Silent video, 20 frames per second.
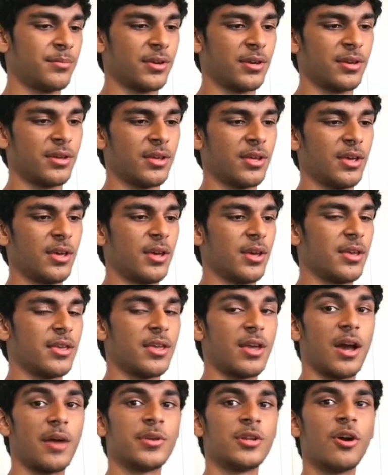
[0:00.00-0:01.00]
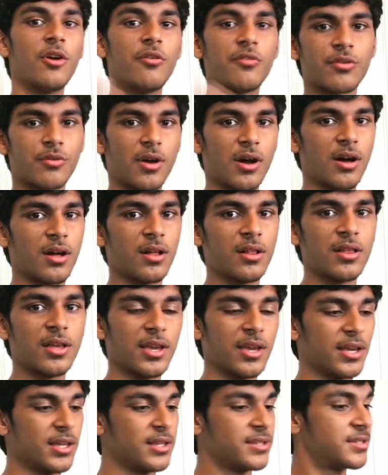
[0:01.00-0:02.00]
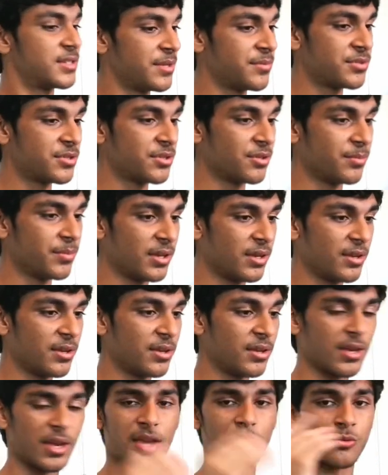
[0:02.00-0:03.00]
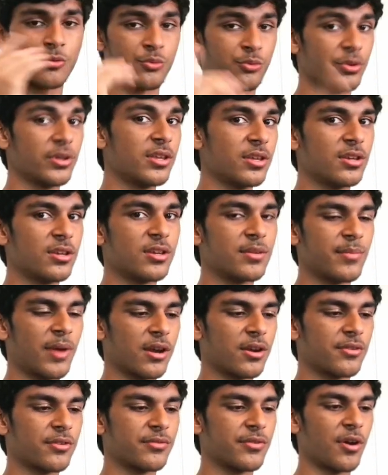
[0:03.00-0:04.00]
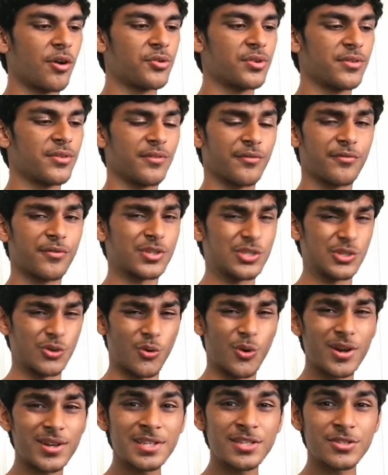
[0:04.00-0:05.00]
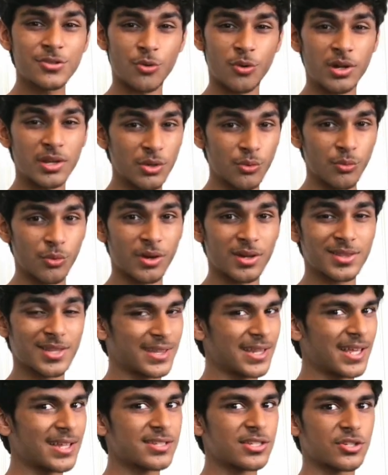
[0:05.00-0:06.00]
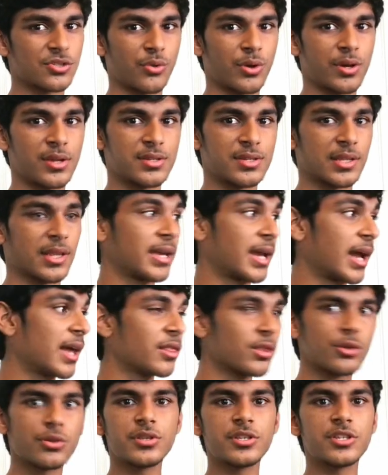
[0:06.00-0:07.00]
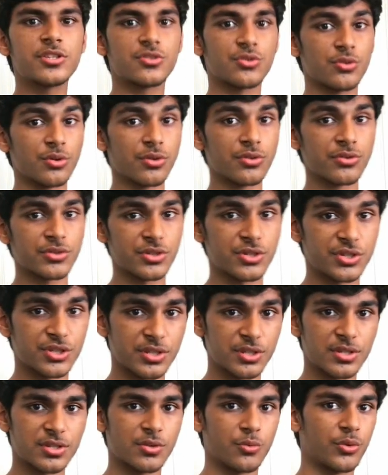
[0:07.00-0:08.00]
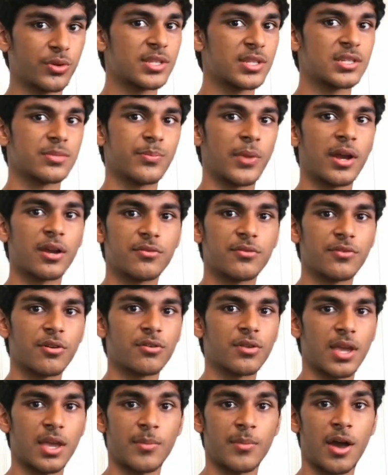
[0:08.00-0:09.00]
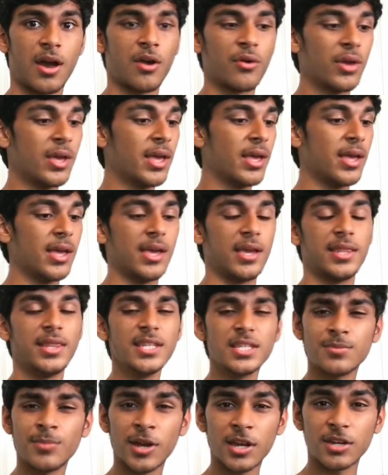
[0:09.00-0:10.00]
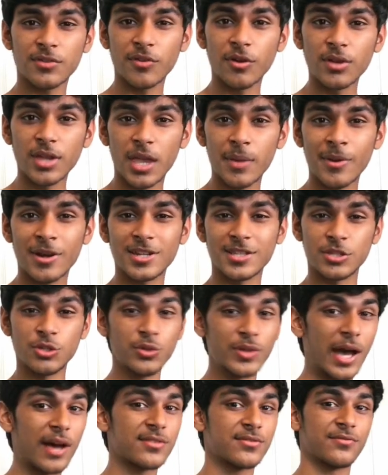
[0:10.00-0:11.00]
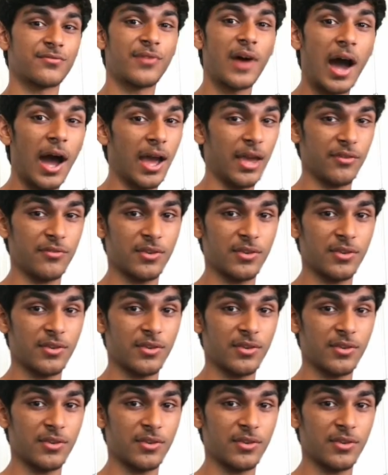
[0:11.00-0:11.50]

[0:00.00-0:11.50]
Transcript: But yeah, I mean, overall, it seems to be a really good microphone for 2021. Like, that's just crazy. Like, I literally just Google searched this when this microphone came out, and this microphone came out in 2005.